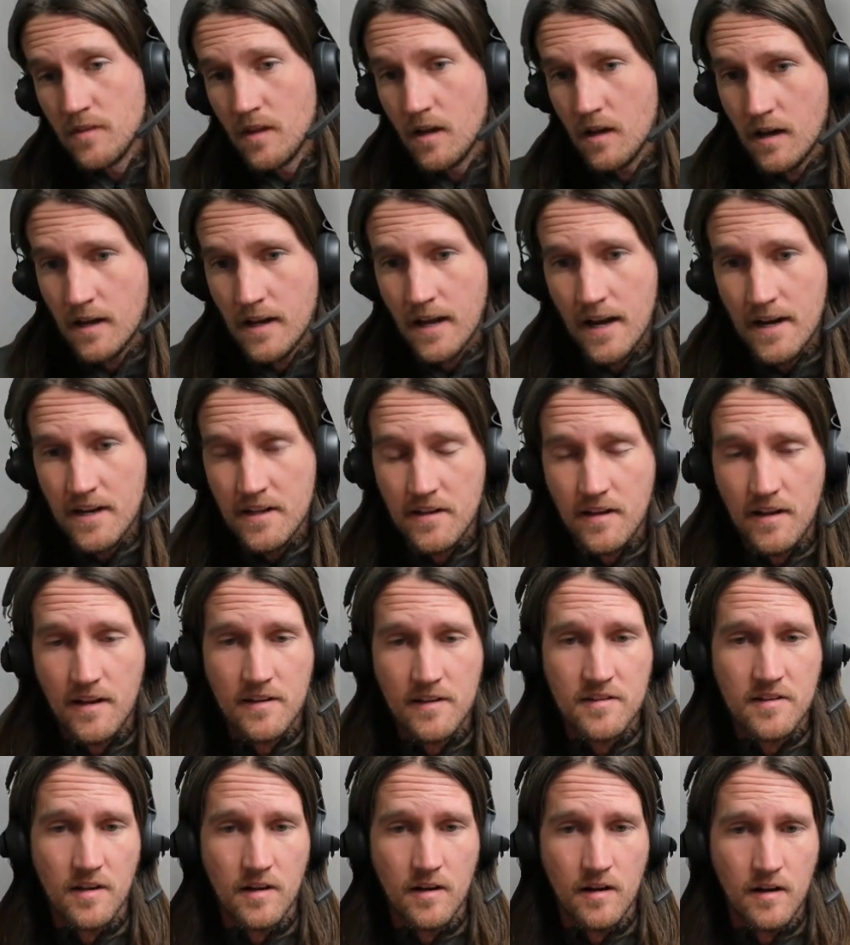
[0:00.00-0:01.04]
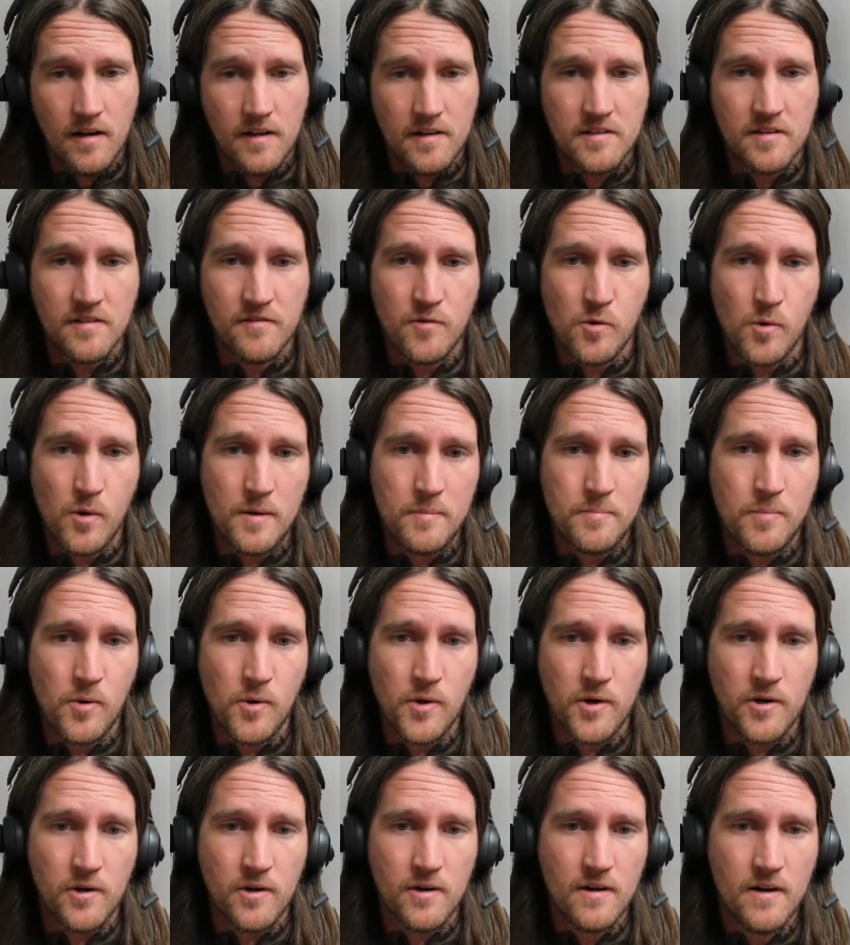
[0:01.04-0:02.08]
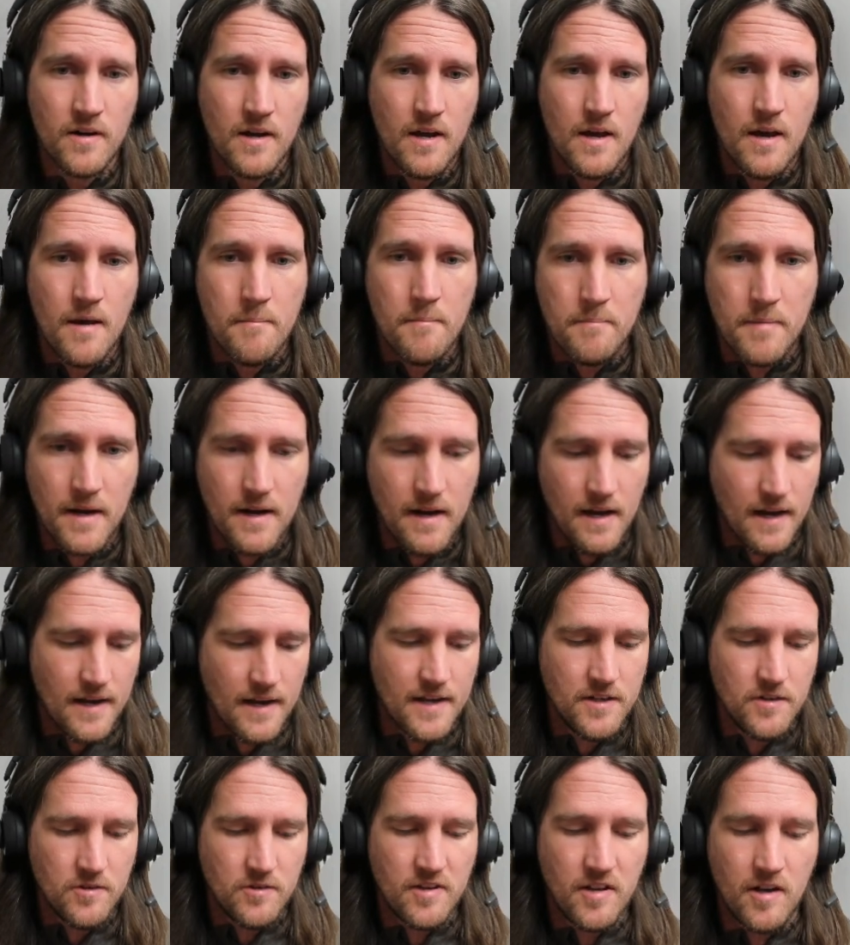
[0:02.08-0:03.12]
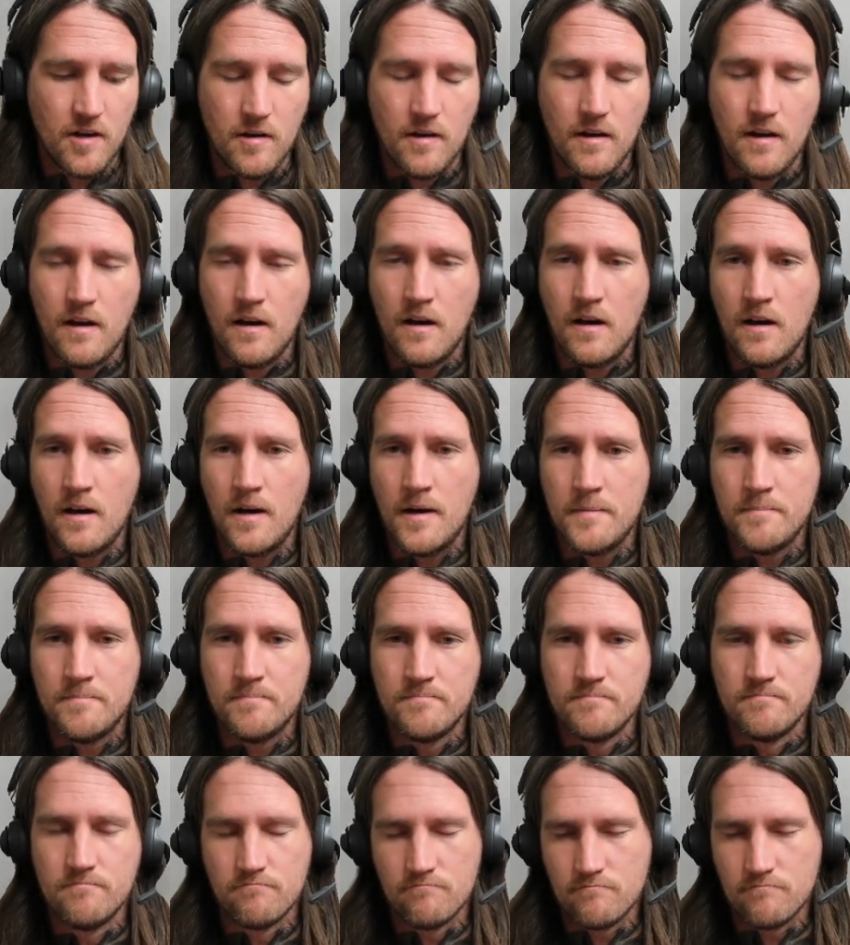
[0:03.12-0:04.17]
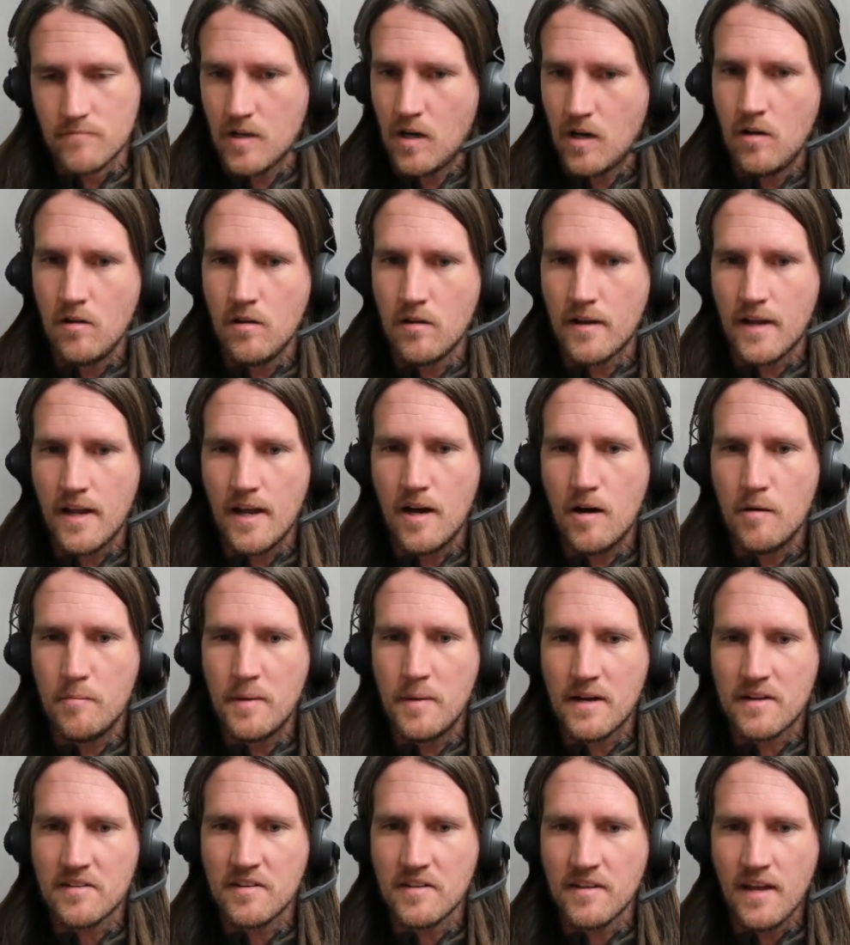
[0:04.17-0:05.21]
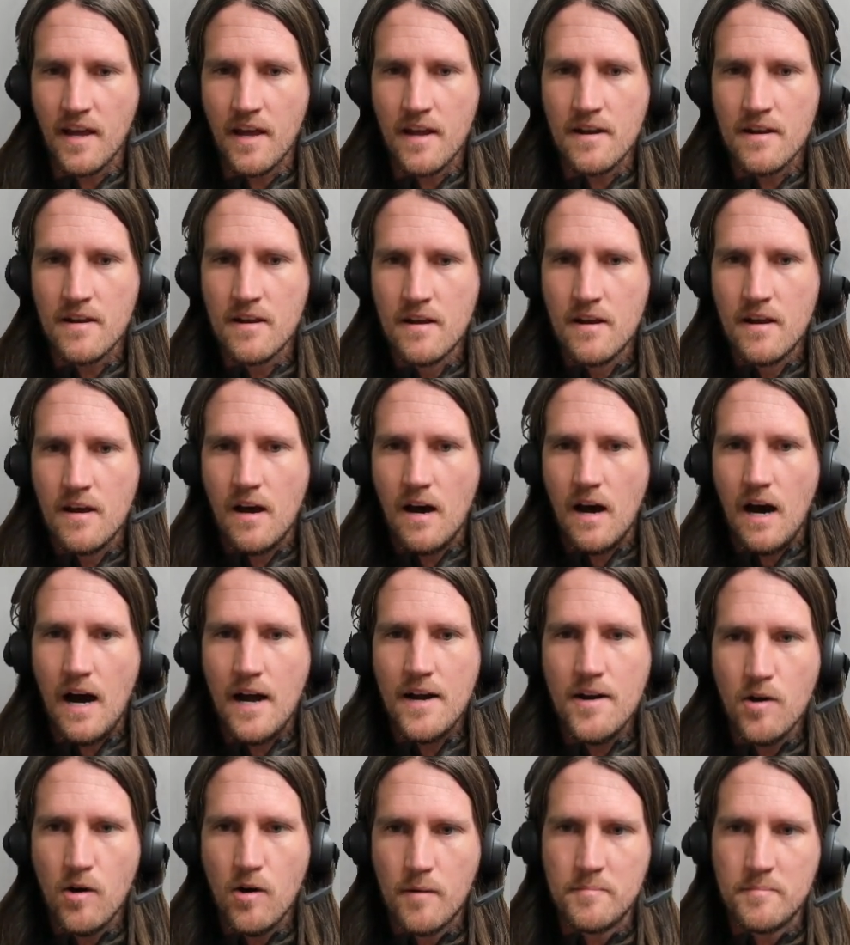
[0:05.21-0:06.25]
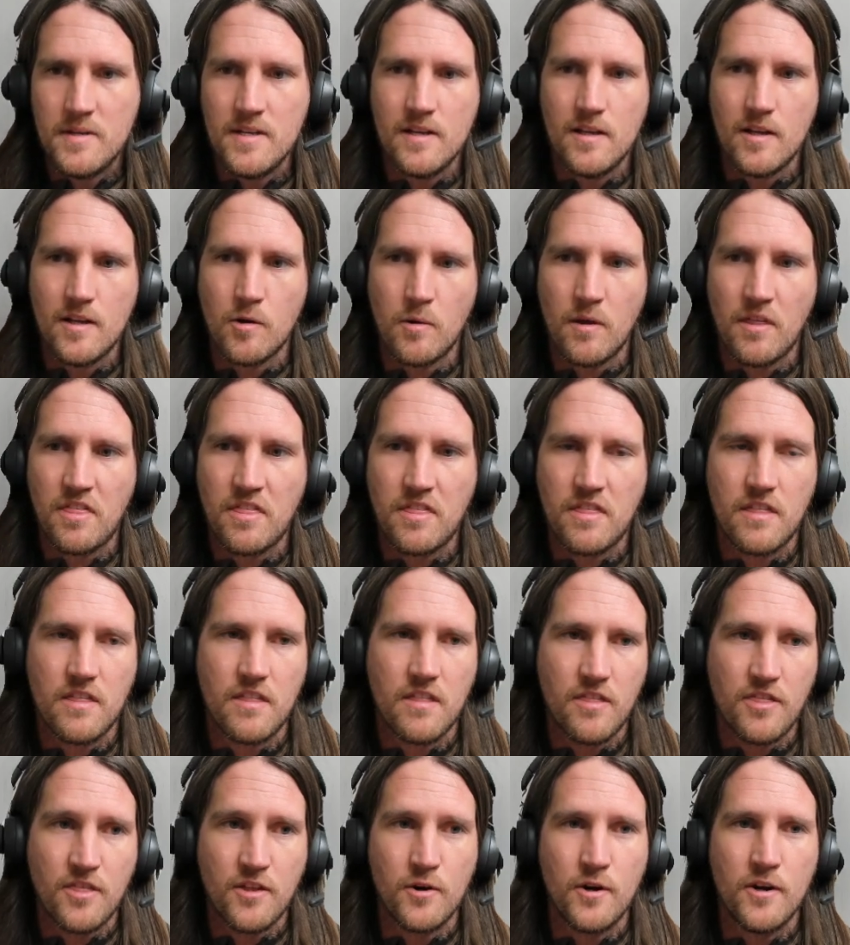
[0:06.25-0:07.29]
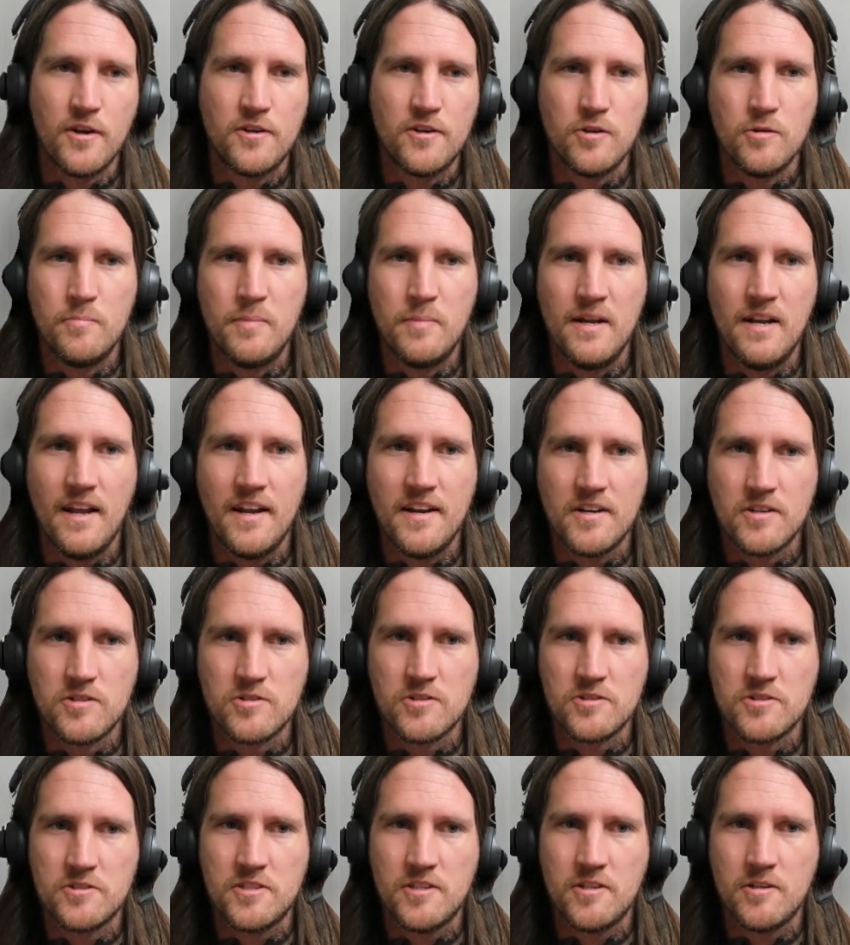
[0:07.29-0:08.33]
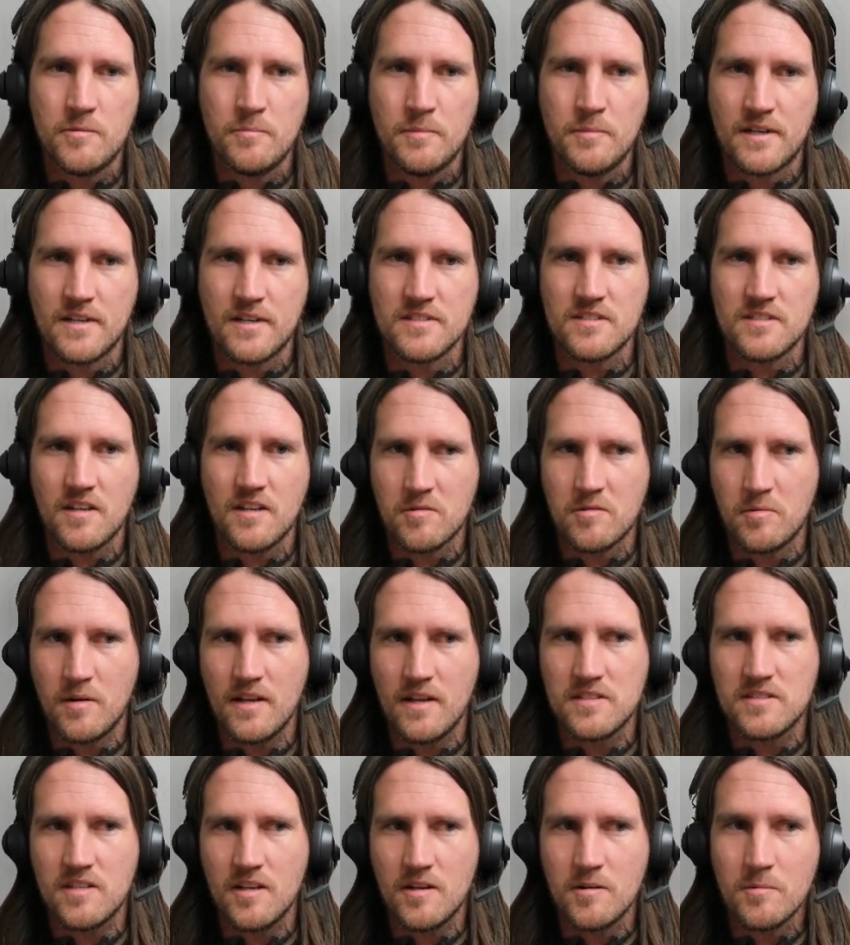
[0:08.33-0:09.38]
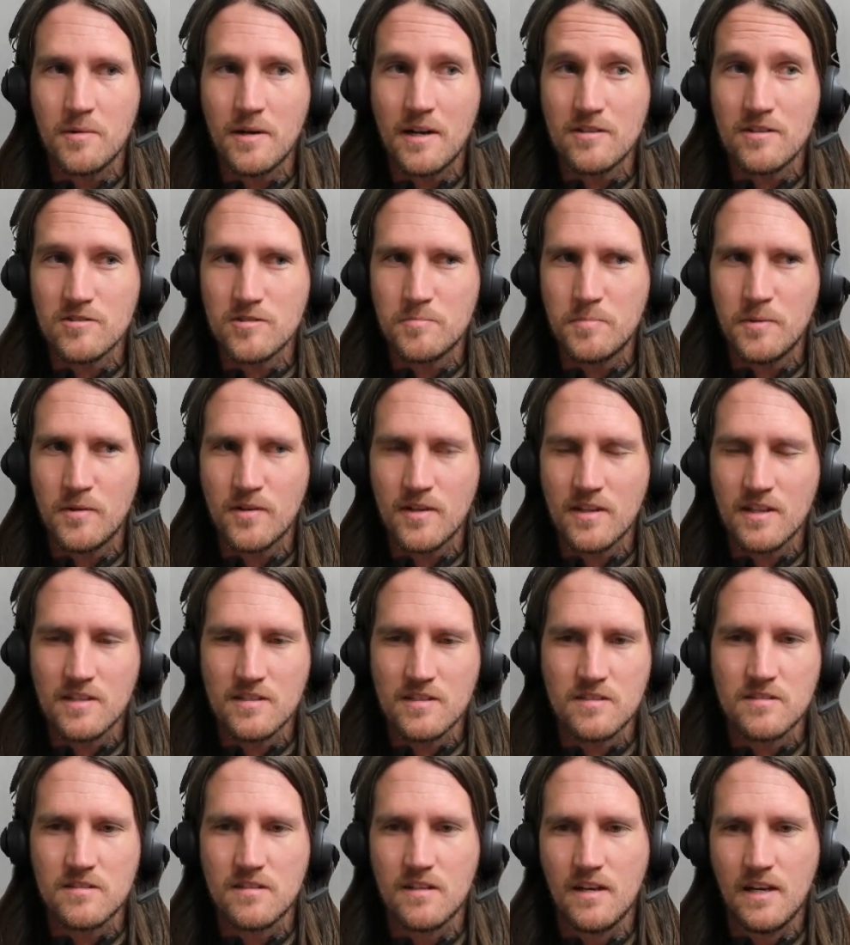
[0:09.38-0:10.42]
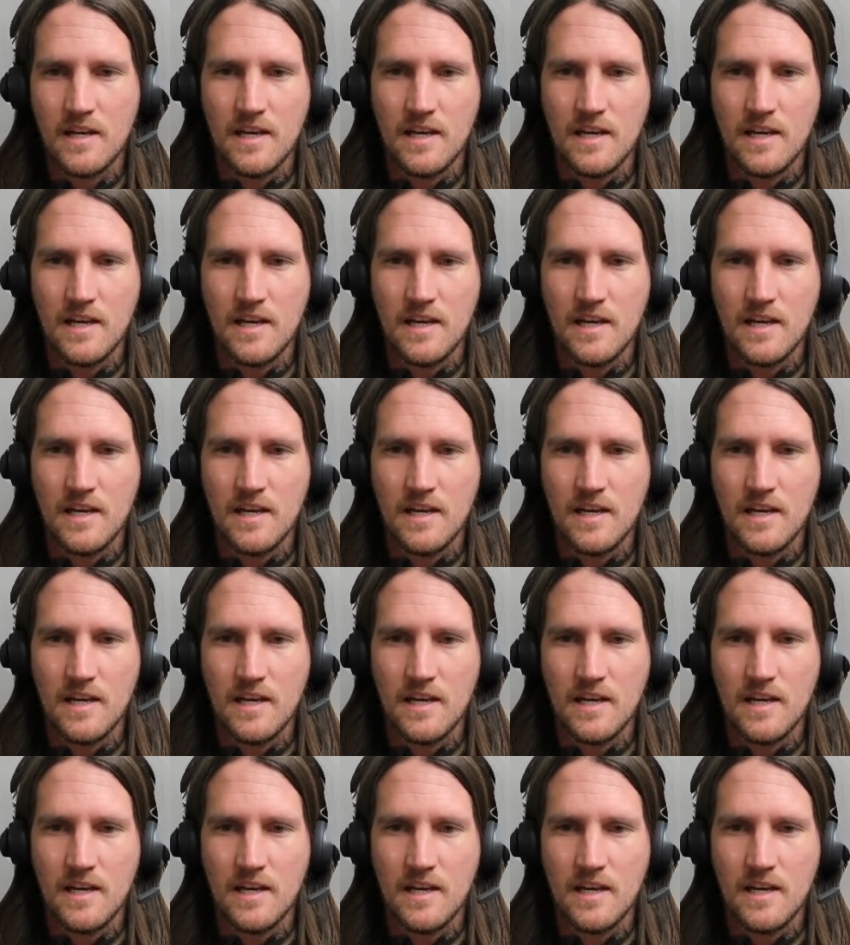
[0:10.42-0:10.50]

Again, it's a void pointer, but I can use help. I'll look at helpx again. I know I'm dealing with 32-bit integers here because that's what I said when I was building this.